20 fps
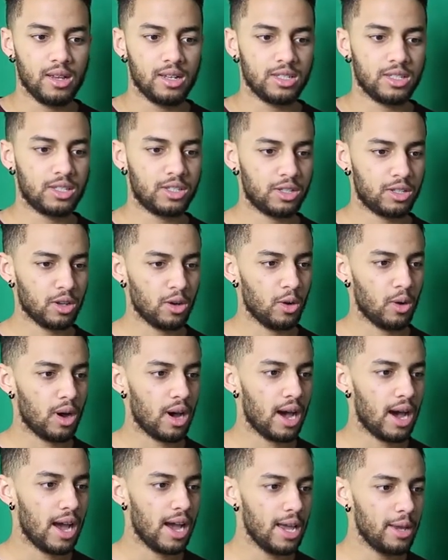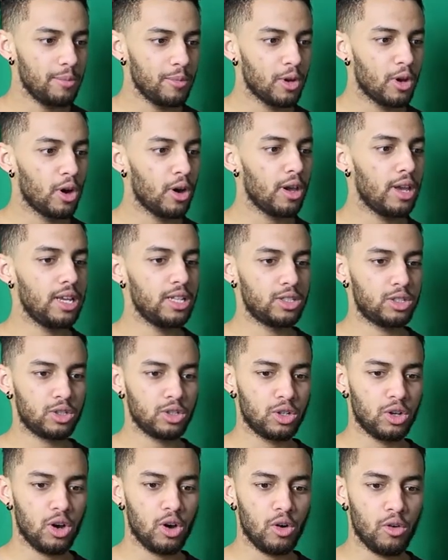So I'm going
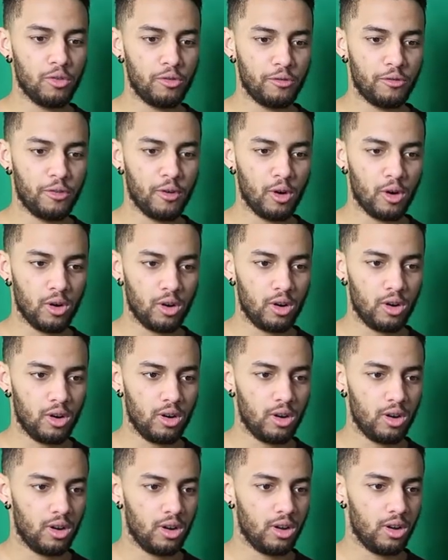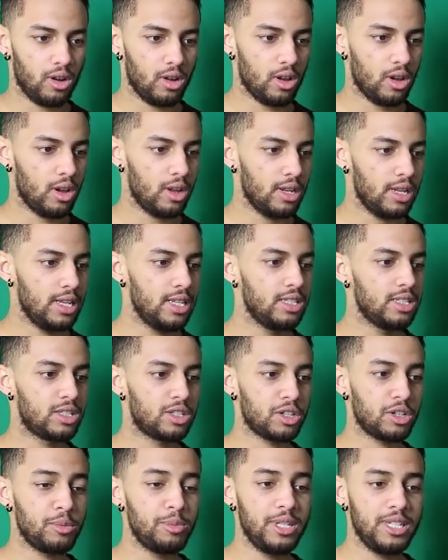to go for an
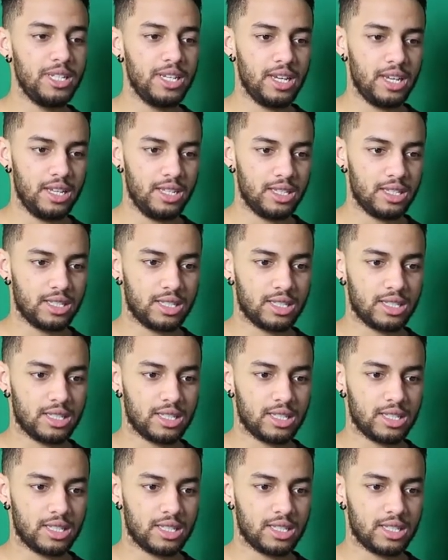intermediate